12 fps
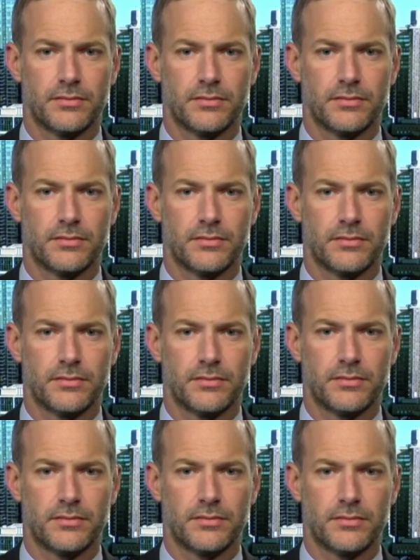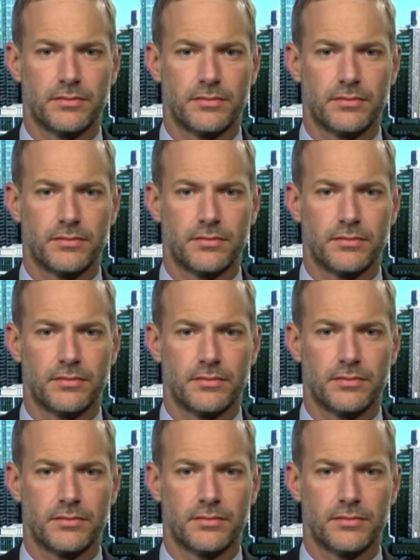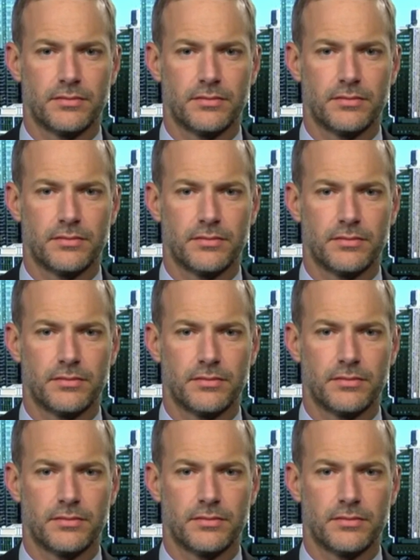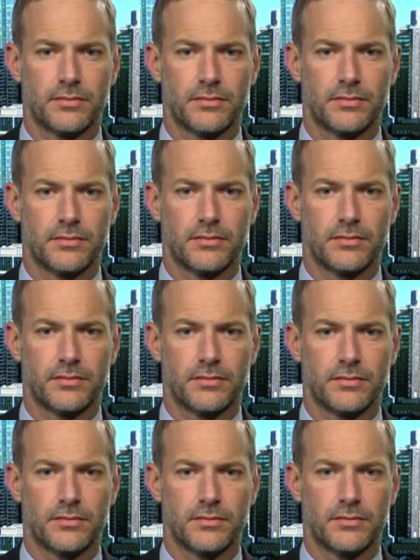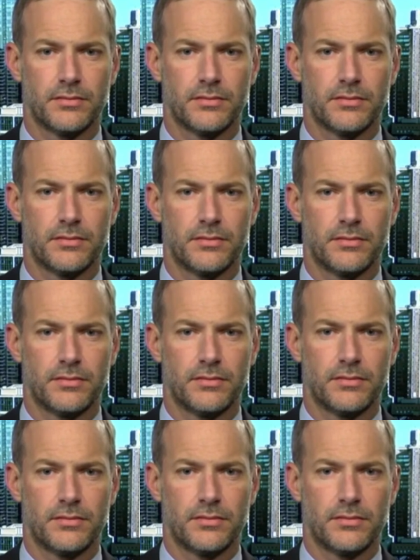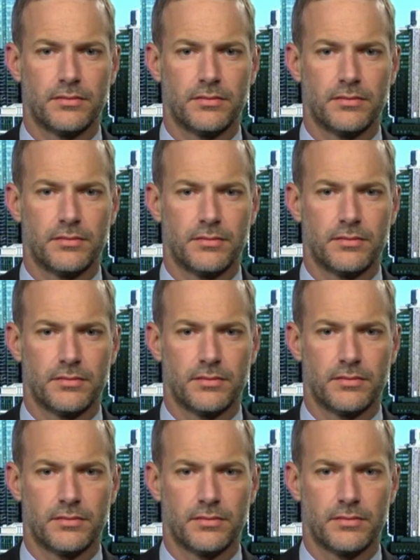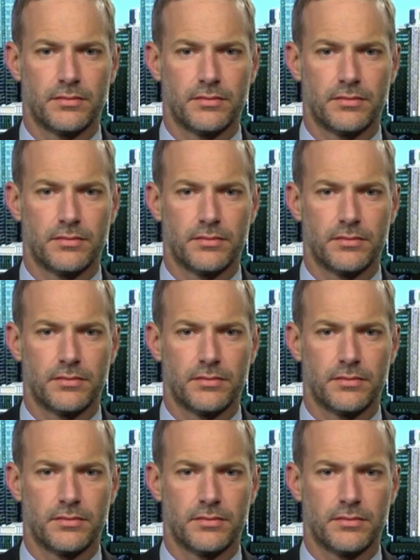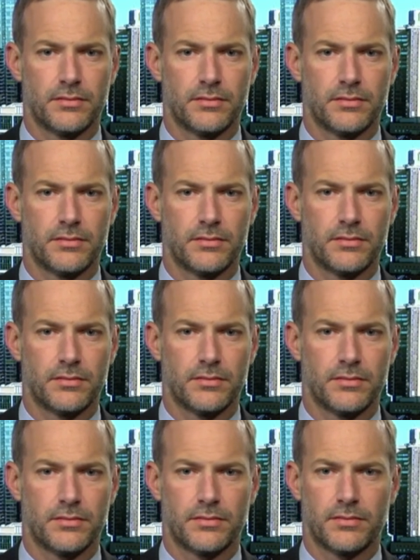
[no speech]